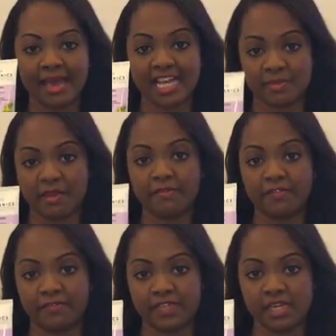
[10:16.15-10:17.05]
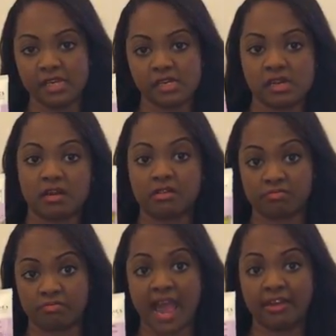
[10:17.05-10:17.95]
SPF 15
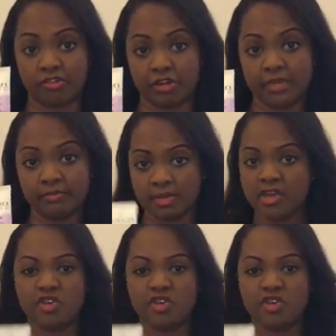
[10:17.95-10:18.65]
hand cream.